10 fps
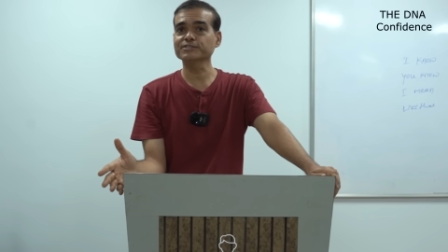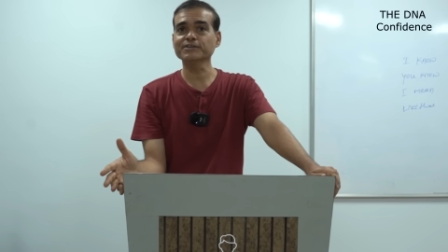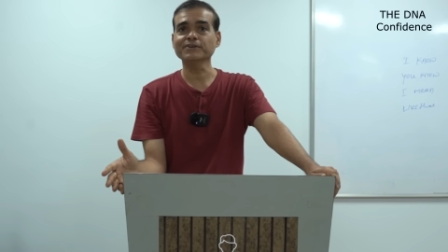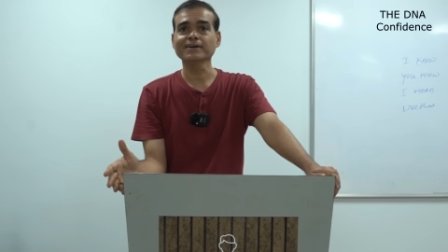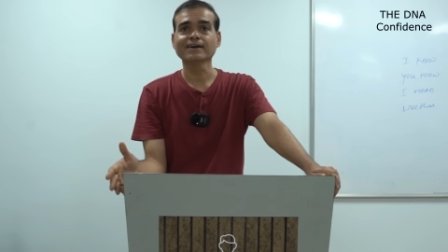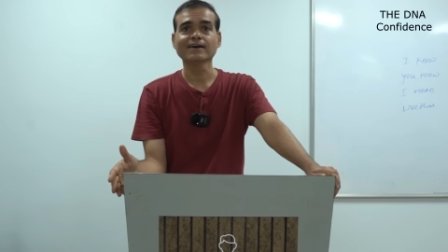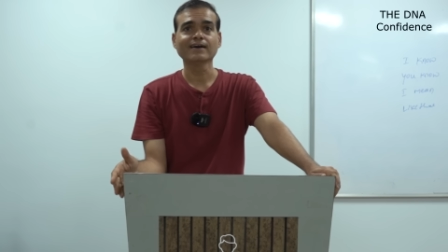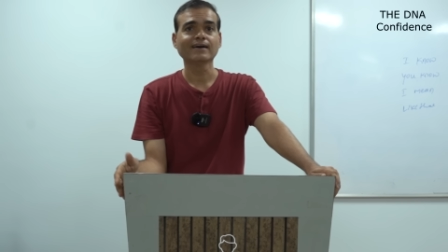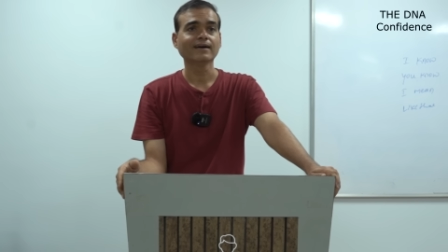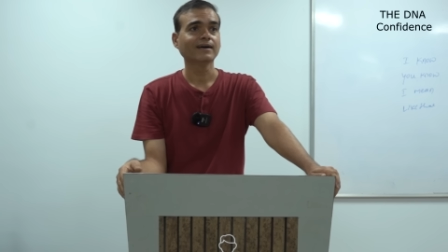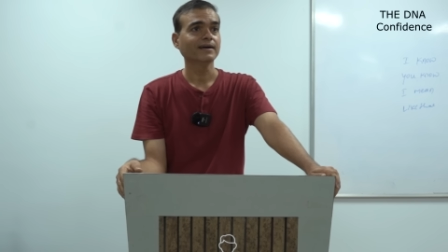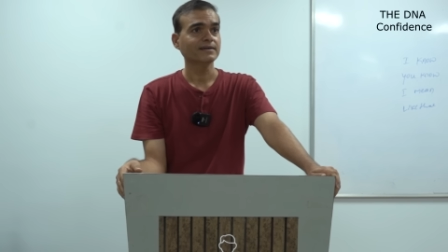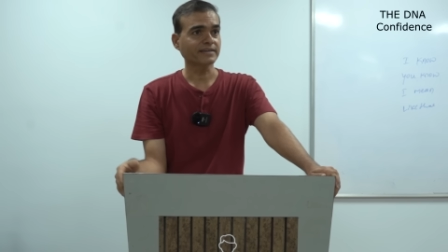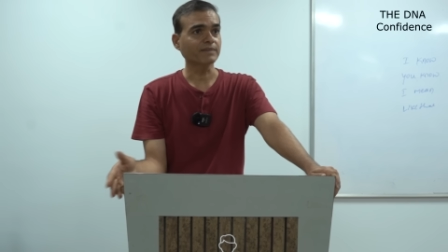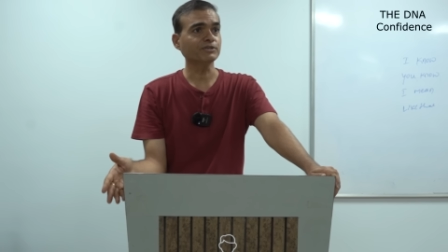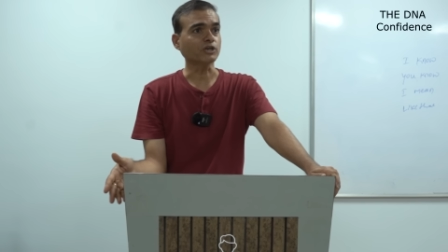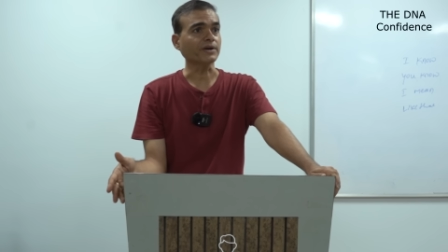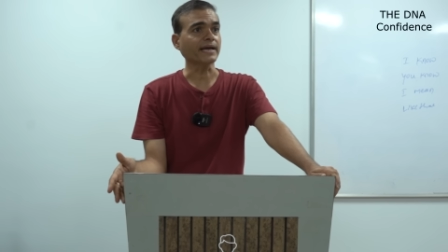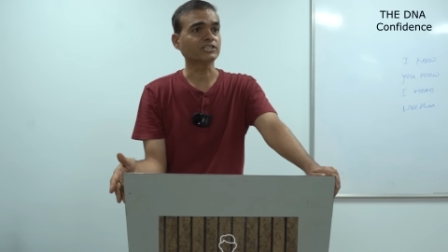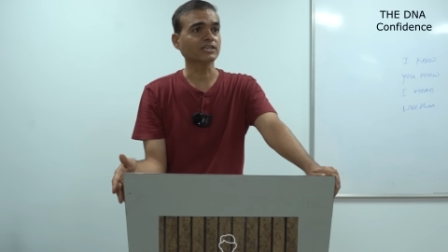no? It can be
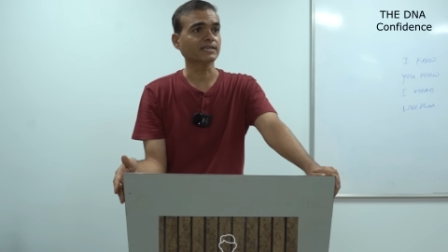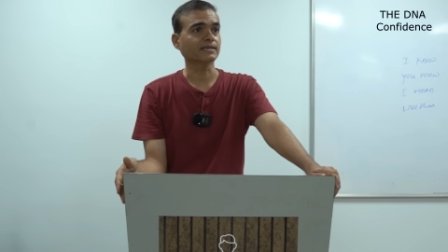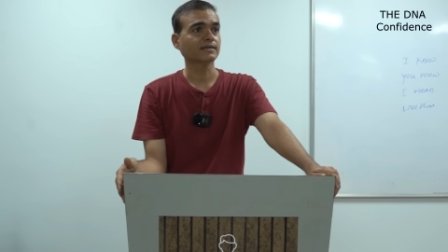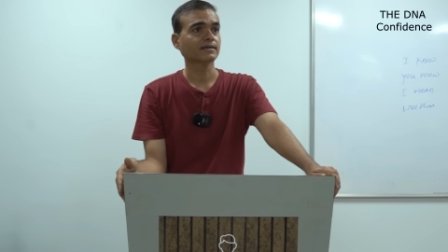taught actually.